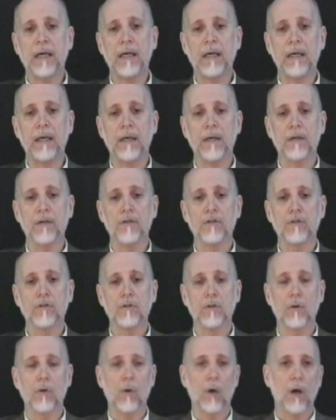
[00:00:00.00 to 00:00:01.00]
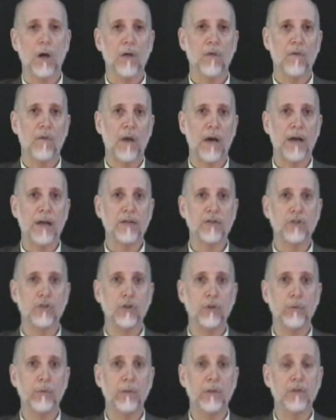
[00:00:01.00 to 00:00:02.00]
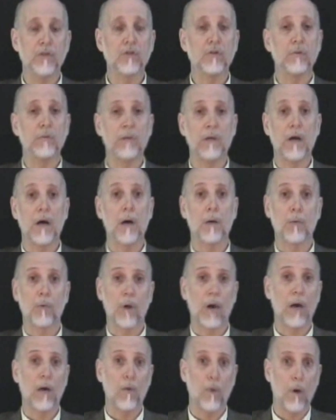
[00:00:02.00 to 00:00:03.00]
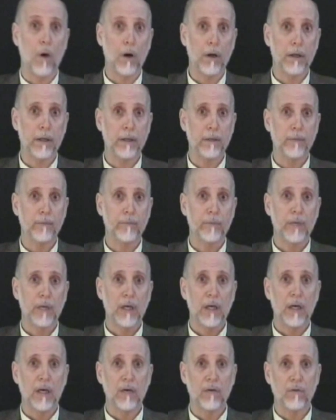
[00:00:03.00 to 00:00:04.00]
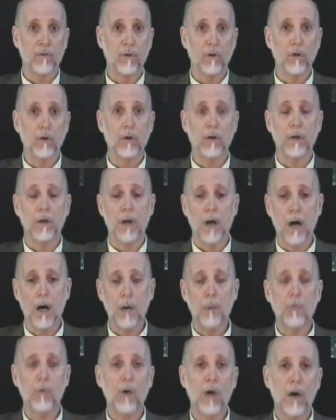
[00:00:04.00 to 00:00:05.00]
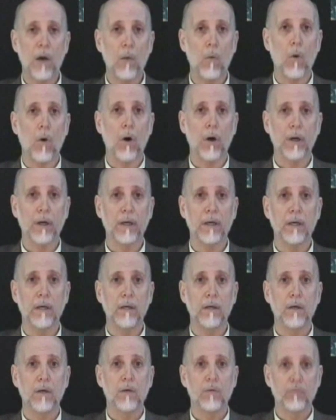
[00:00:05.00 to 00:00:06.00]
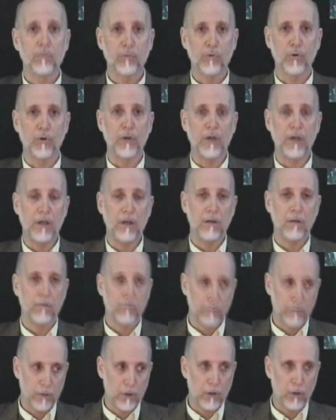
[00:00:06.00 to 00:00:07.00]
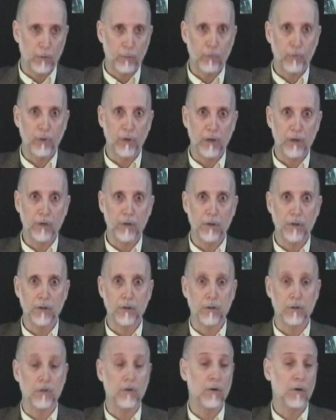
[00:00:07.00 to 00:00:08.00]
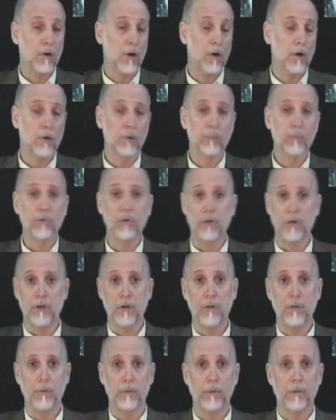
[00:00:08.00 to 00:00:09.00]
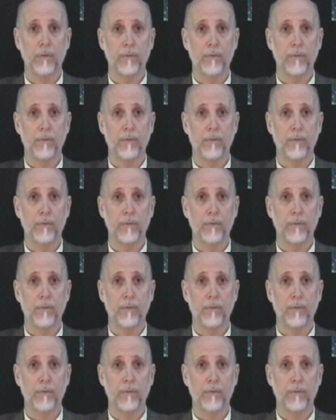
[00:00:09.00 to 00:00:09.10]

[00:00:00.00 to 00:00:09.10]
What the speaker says: is to qualify as human is to be upright walking. If you're an upright walking pre-creature, you're called a pre-human.